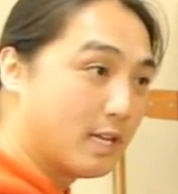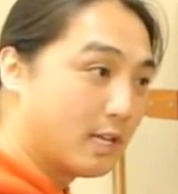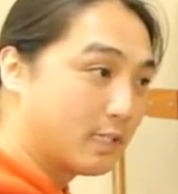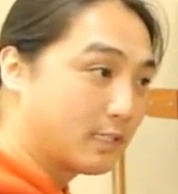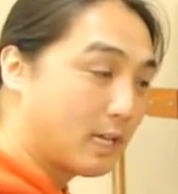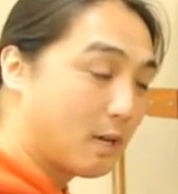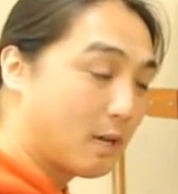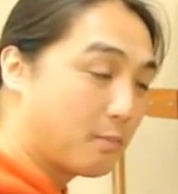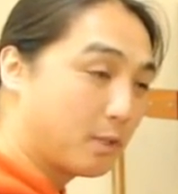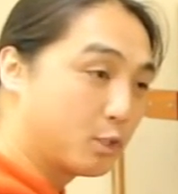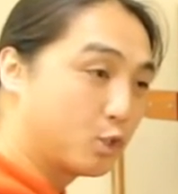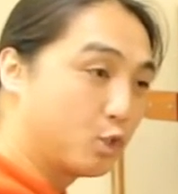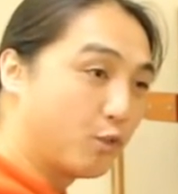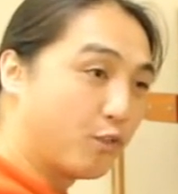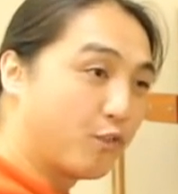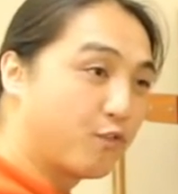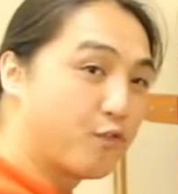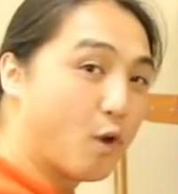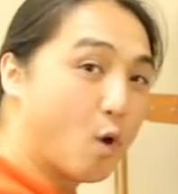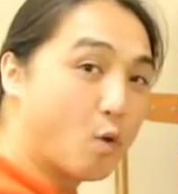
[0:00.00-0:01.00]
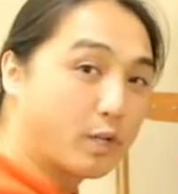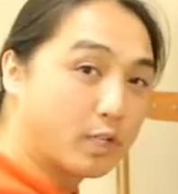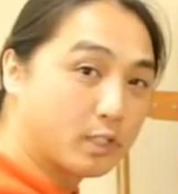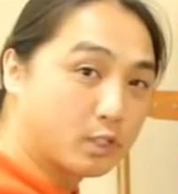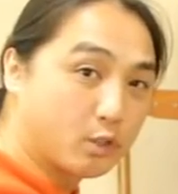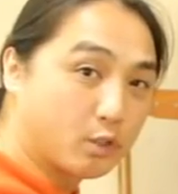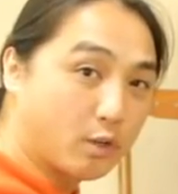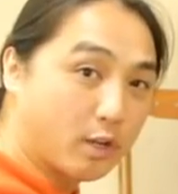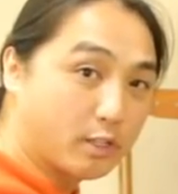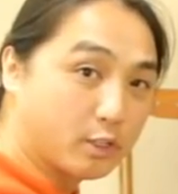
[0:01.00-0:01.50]
It's how much you
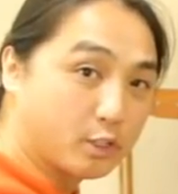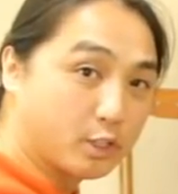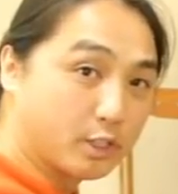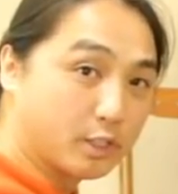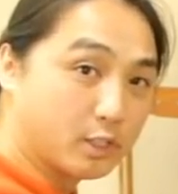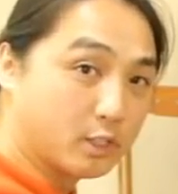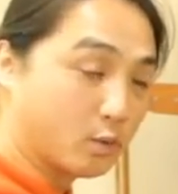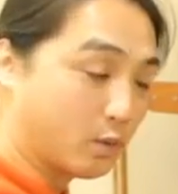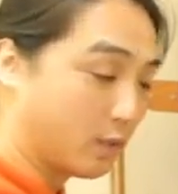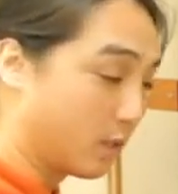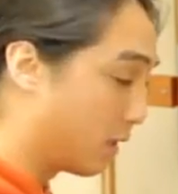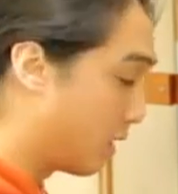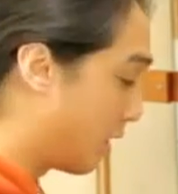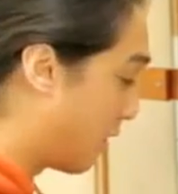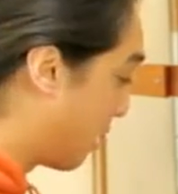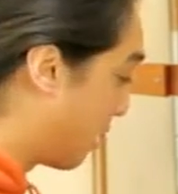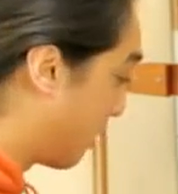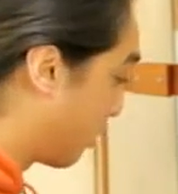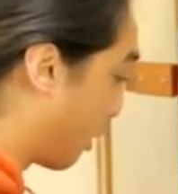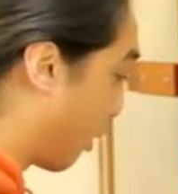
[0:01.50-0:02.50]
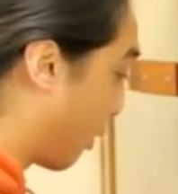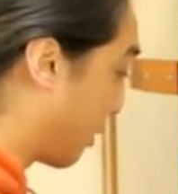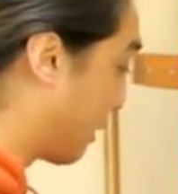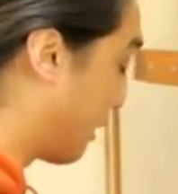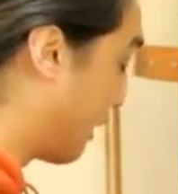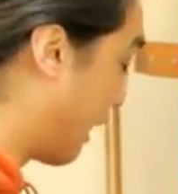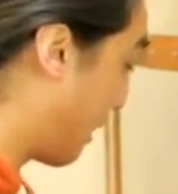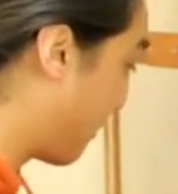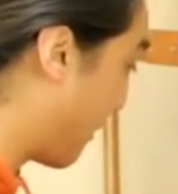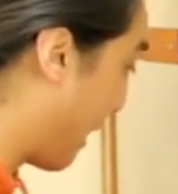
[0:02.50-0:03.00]
focus your energy into it. So
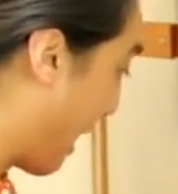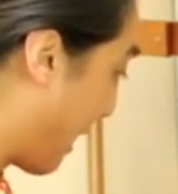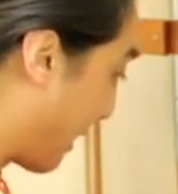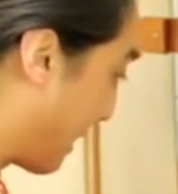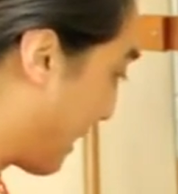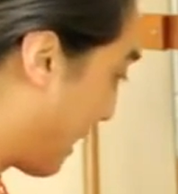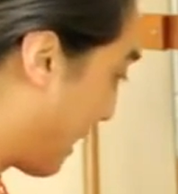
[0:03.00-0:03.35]
it's not about